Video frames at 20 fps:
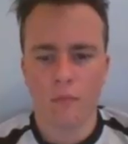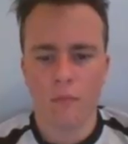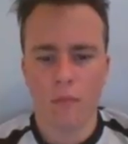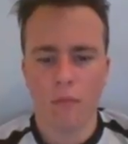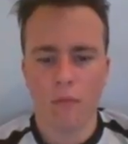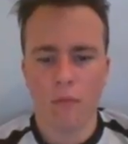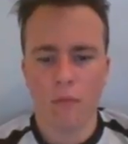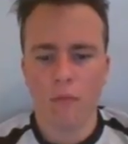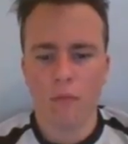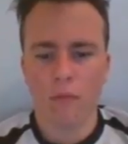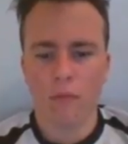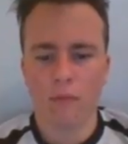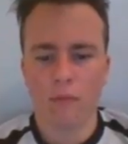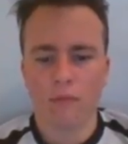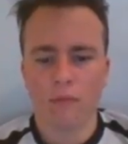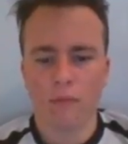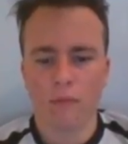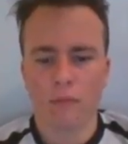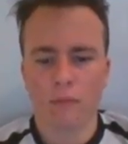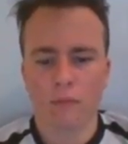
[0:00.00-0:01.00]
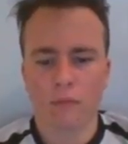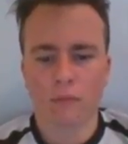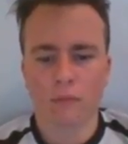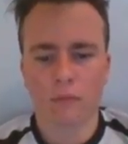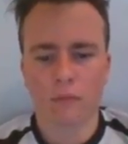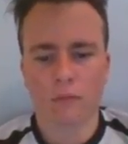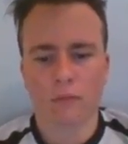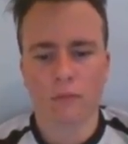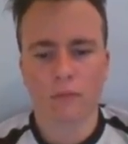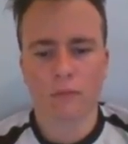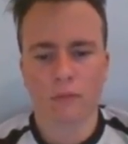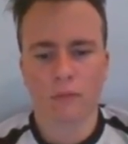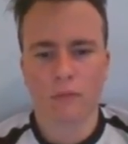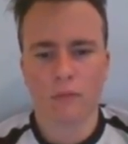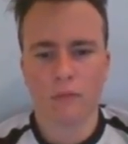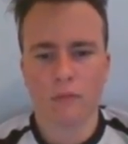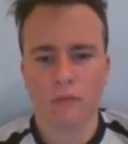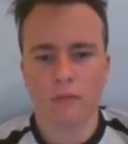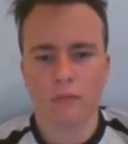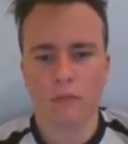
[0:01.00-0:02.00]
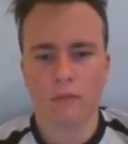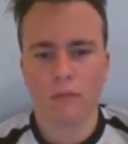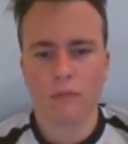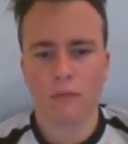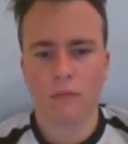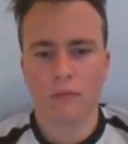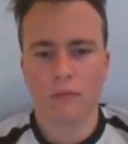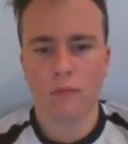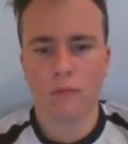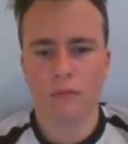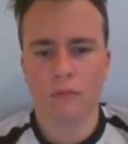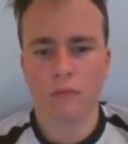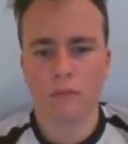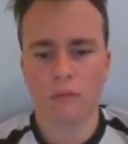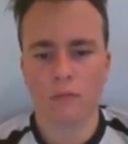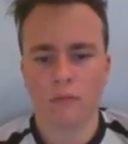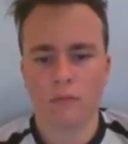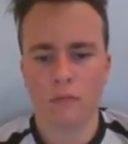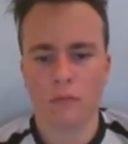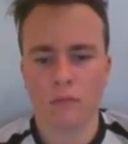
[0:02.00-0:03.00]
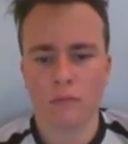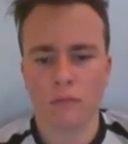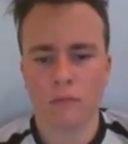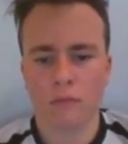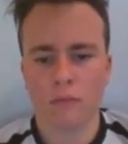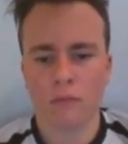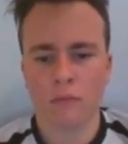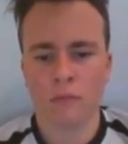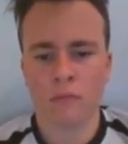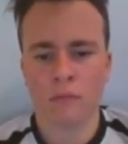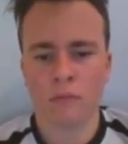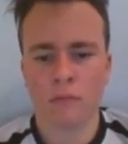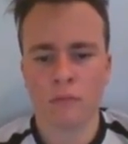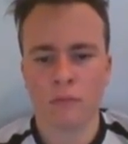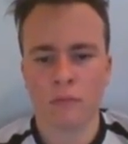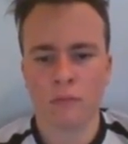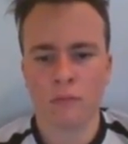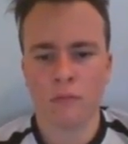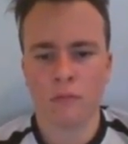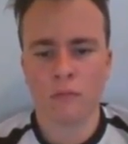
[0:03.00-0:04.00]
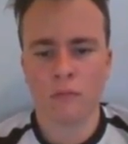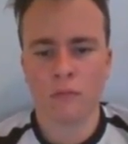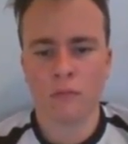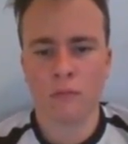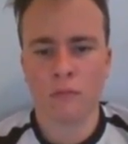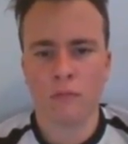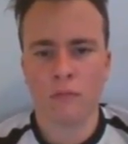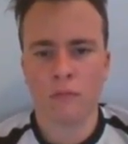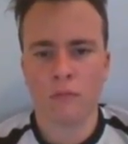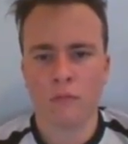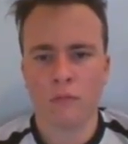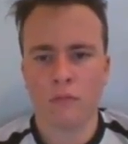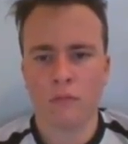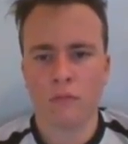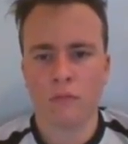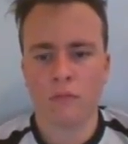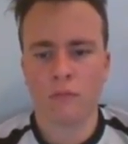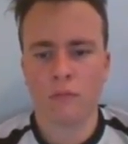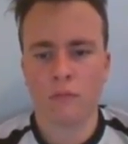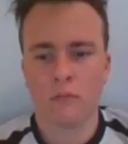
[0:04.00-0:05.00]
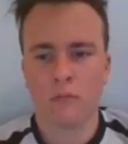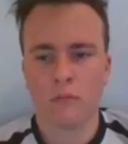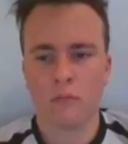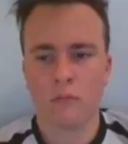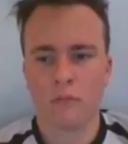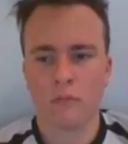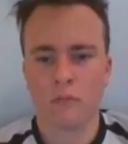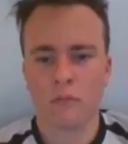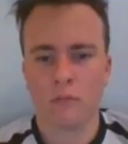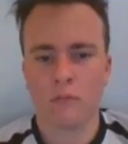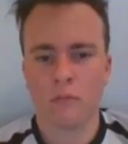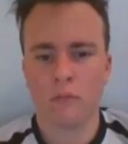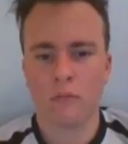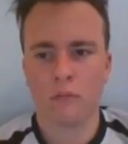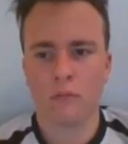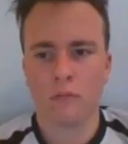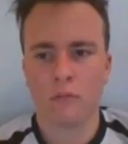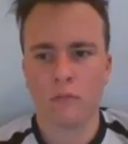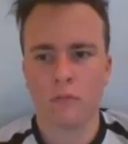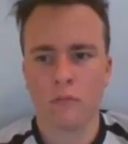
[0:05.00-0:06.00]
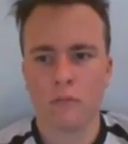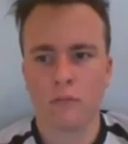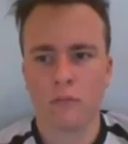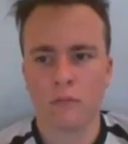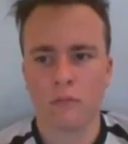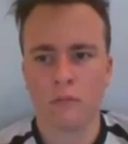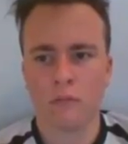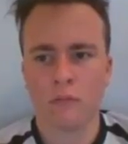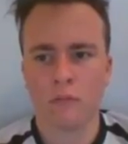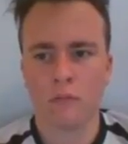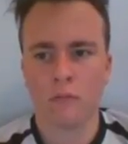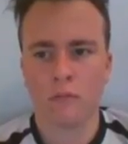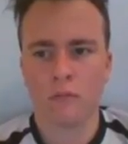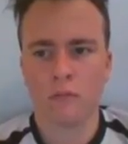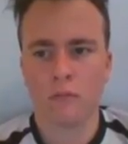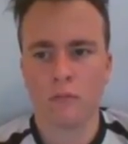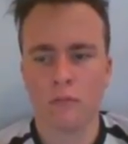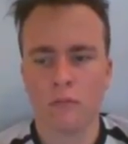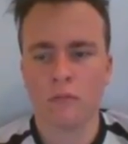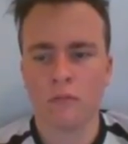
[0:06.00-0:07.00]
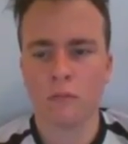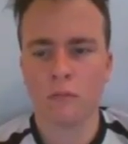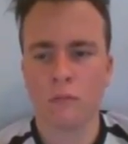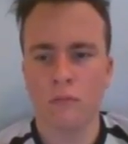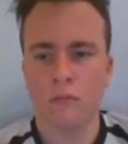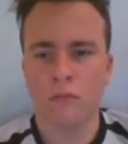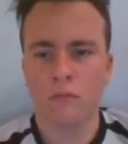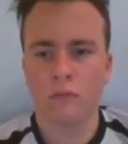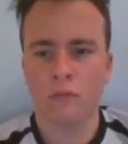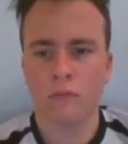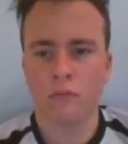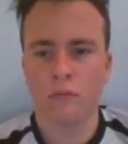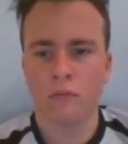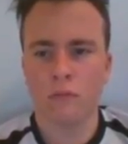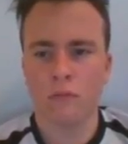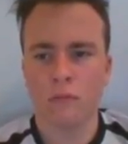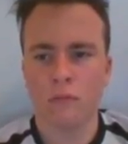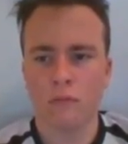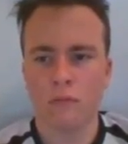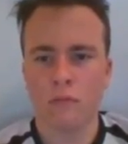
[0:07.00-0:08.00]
(silent)